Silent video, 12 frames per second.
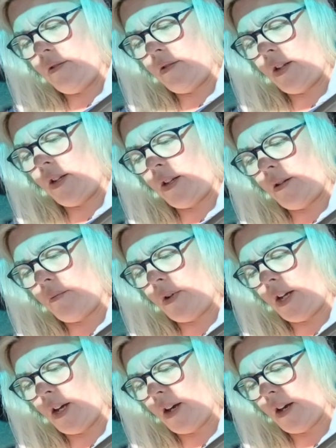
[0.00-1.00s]
And then
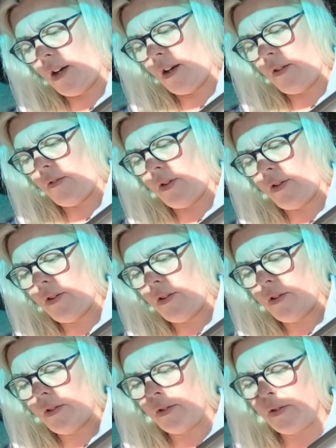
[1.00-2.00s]
we have,
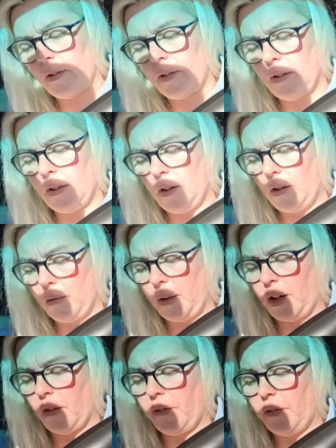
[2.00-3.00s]
oh,
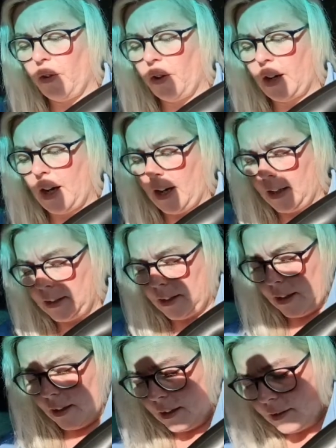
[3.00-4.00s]
we got 4 cards
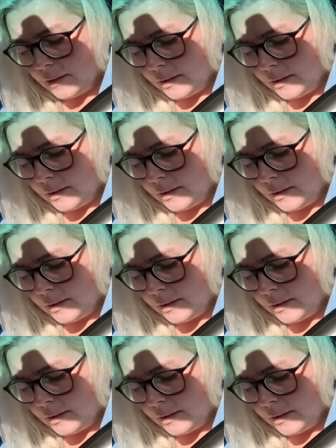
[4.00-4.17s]
here.